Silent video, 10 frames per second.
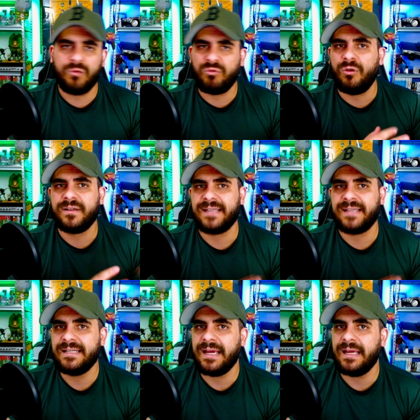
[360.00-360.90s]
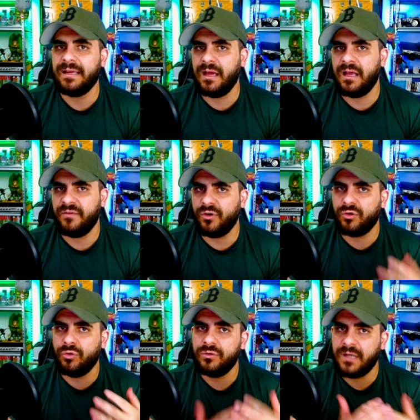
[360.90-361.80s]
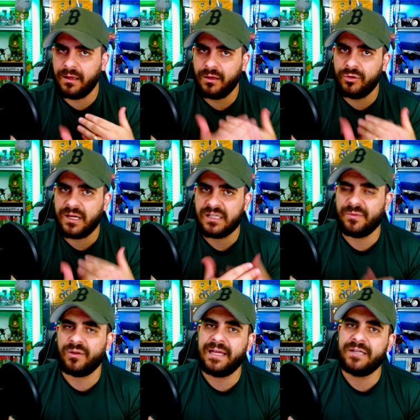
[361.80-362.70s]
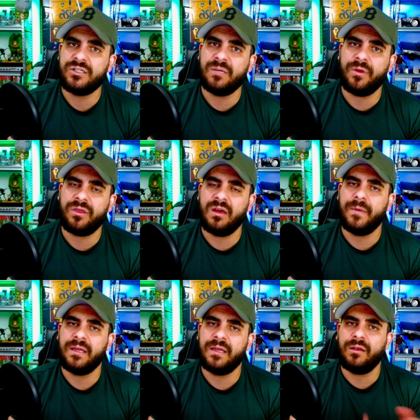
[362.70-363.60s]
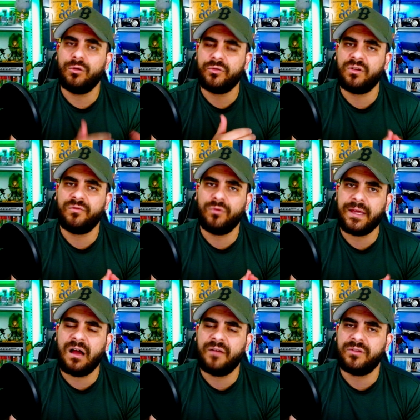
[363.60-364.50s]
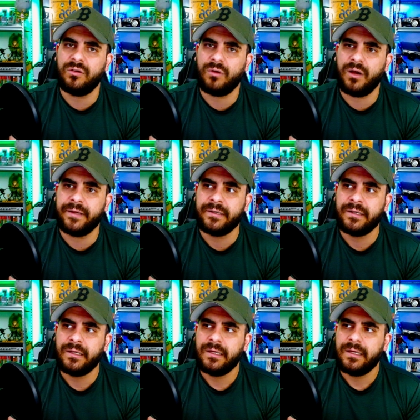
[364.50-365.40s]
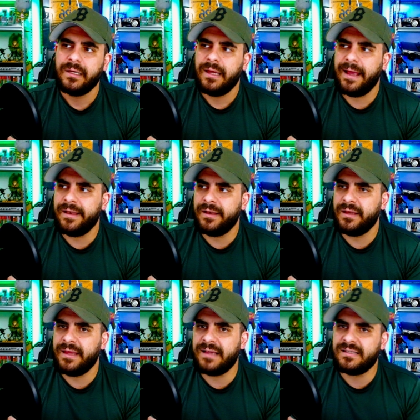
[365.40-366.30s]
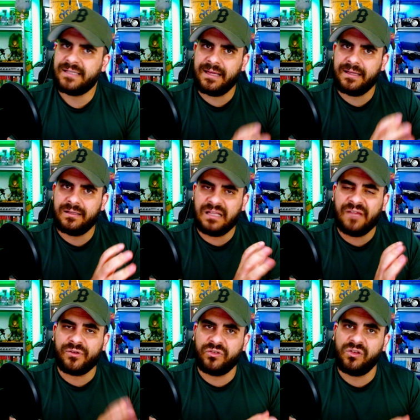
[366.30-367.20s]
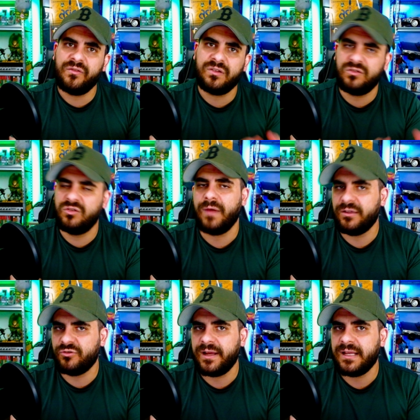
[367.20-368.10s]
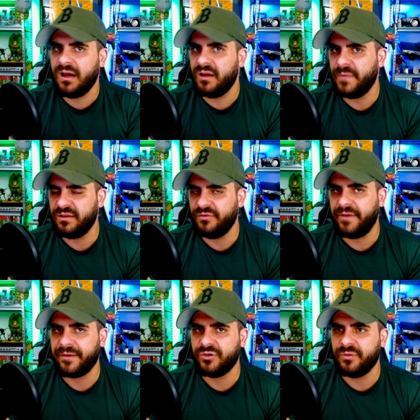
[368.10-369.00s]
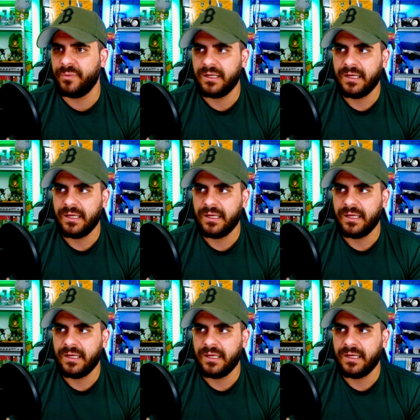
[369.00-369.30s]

Rolex AD and you've got a good good customer relationship with them and they're look, sort of looking after you, right? And yes, they're different services to a trading card manufacturer, but